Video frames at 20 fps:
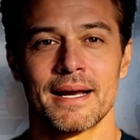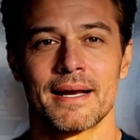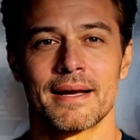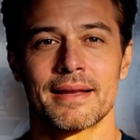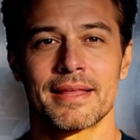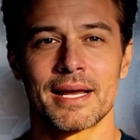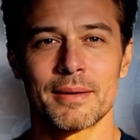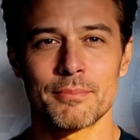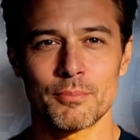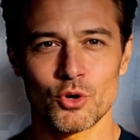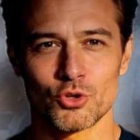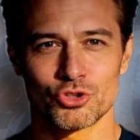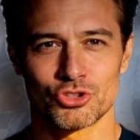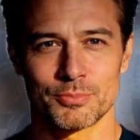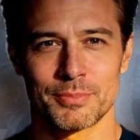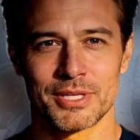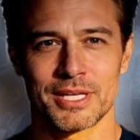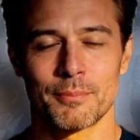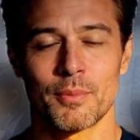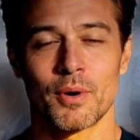that most
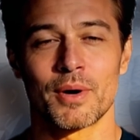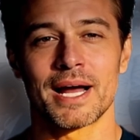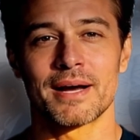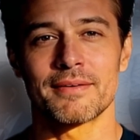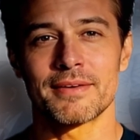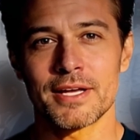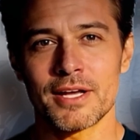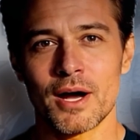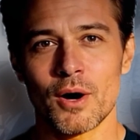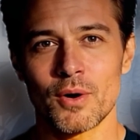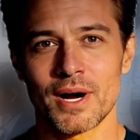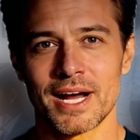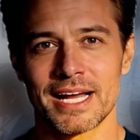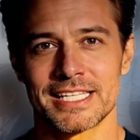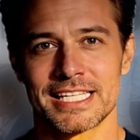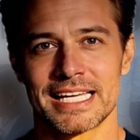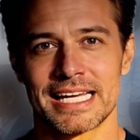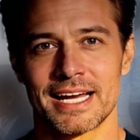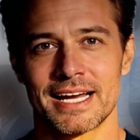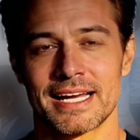people have no
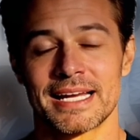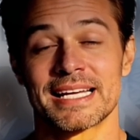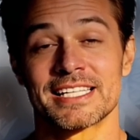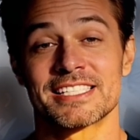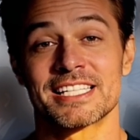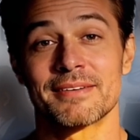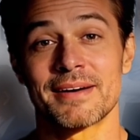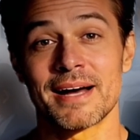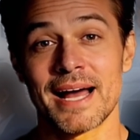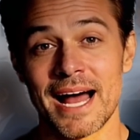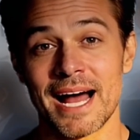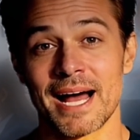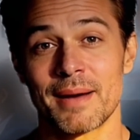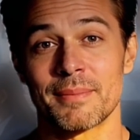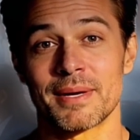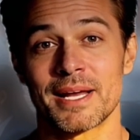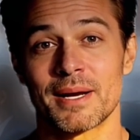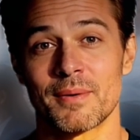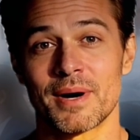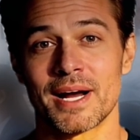idea is even
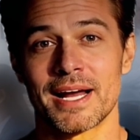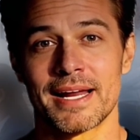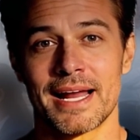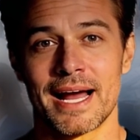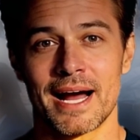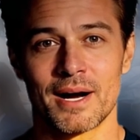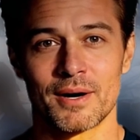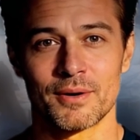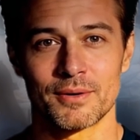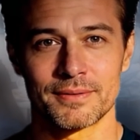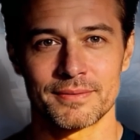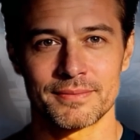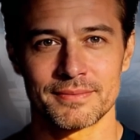happening right now.